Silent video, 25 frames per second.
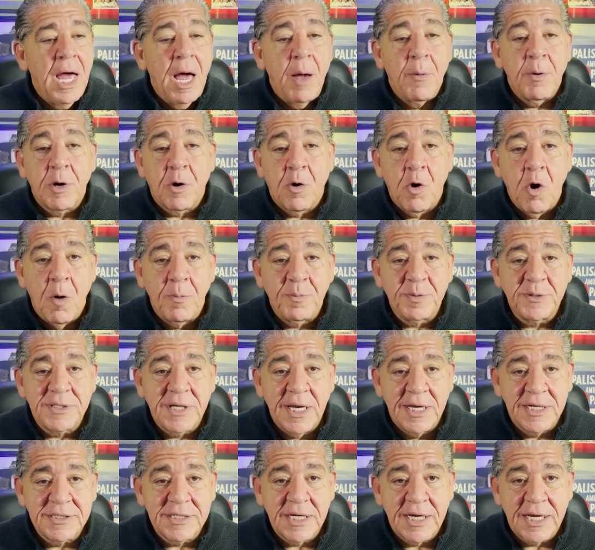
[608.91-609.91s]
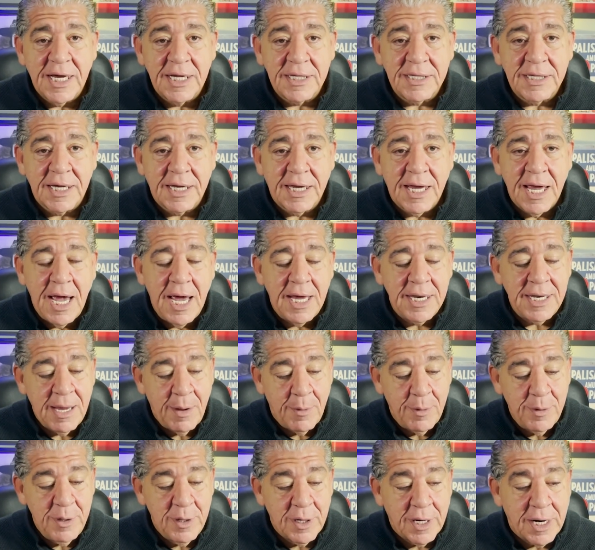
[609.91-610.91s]
I would go upstairs and get the cat, and
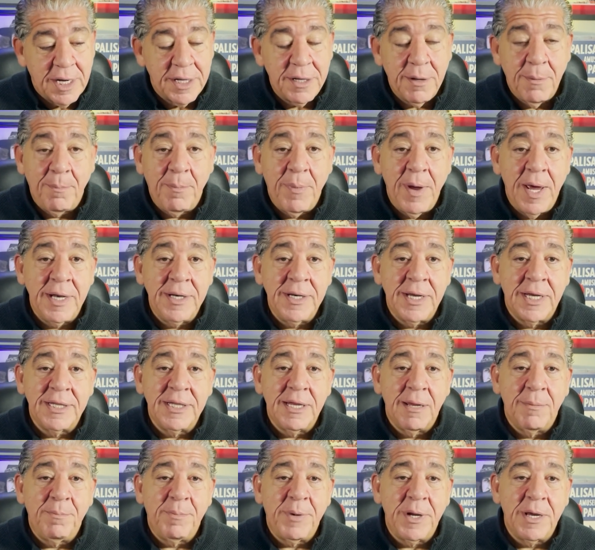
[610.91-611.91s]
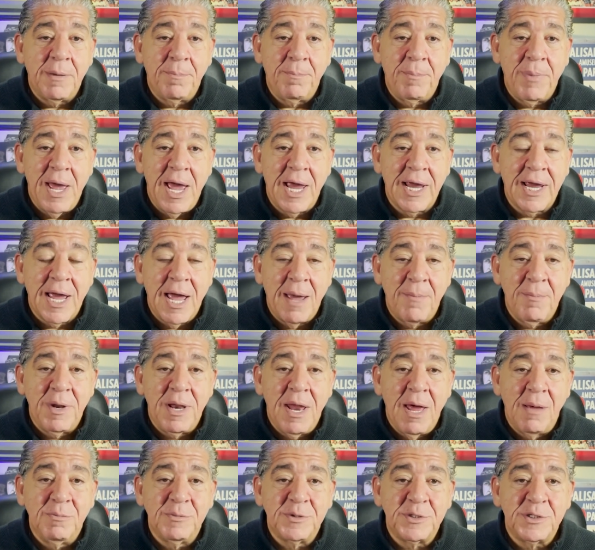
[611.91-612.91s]
I would look on the bed, and there'd be a bag of M
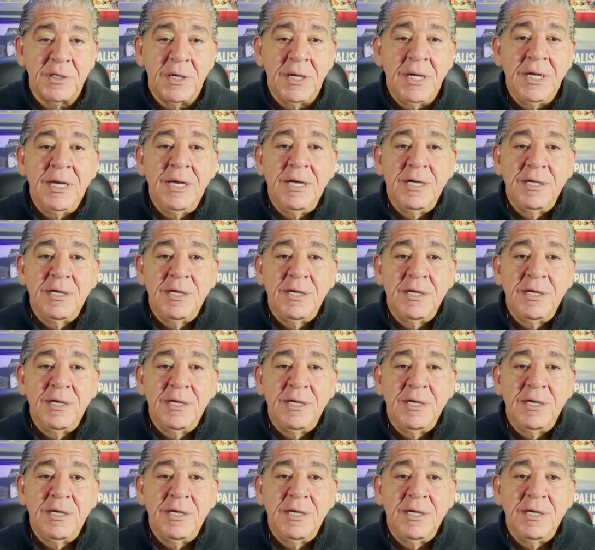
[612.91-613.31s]
and M's,